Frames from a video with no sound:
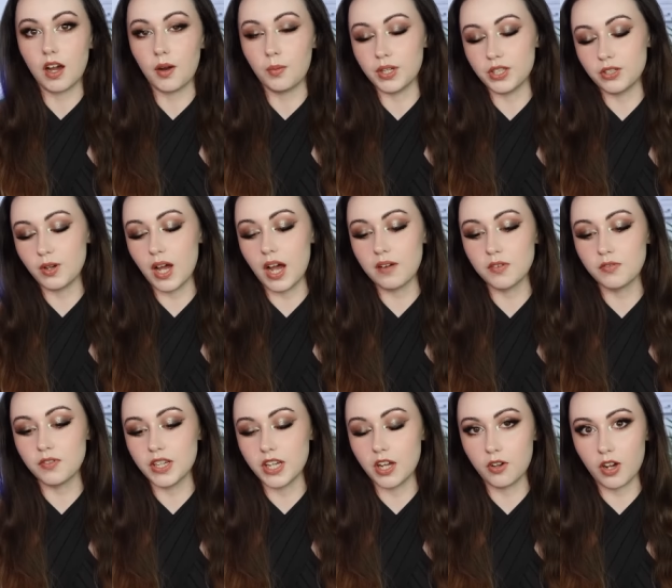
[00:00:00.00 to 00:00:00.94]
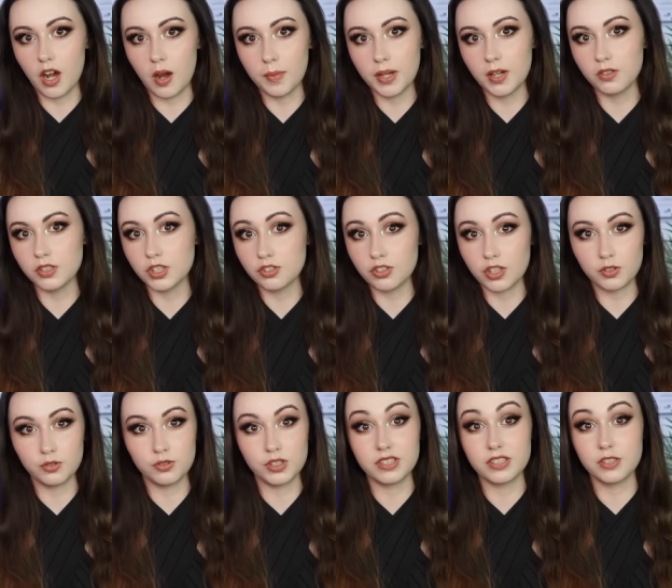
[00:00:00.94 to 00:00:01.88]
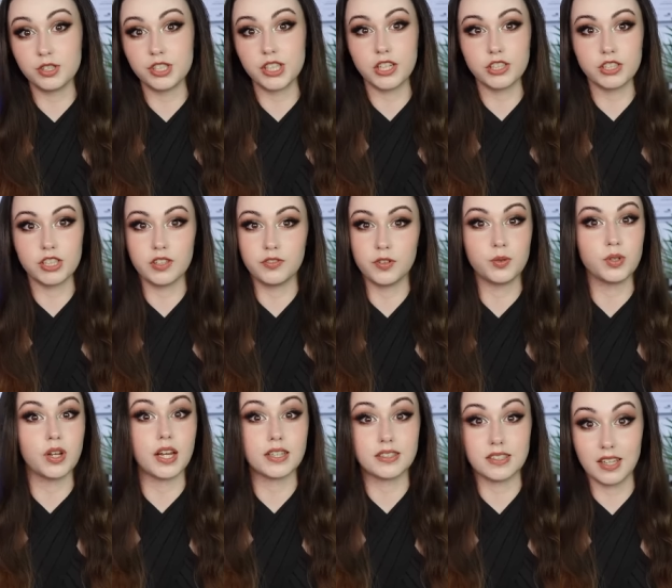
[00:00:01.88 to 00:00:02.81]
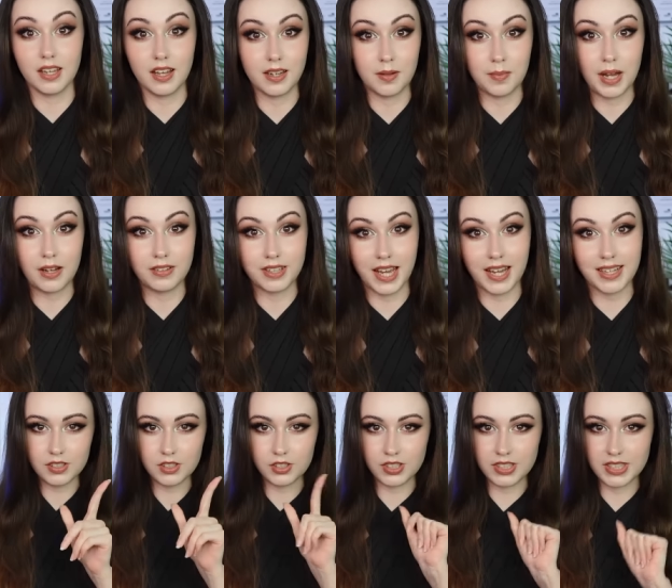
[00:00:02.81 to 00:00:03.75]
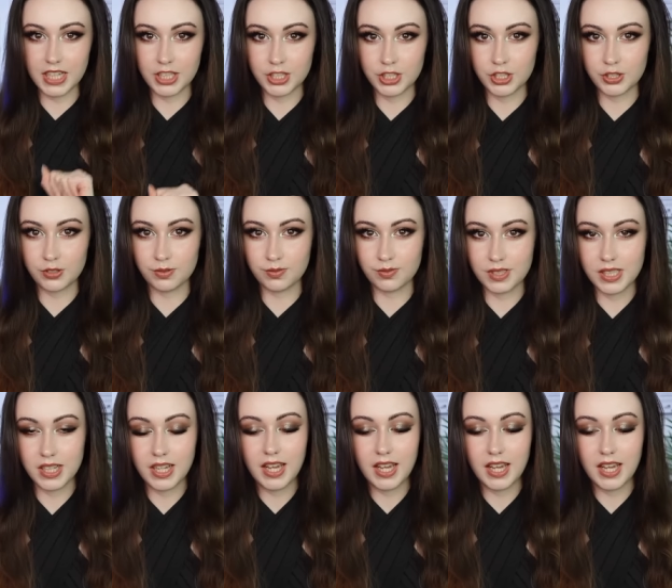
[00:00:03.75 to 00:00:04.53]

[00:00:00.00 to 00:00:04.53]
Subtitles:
We do have a video coming on structural dissociation if you would like to learn about that, so stay tuned.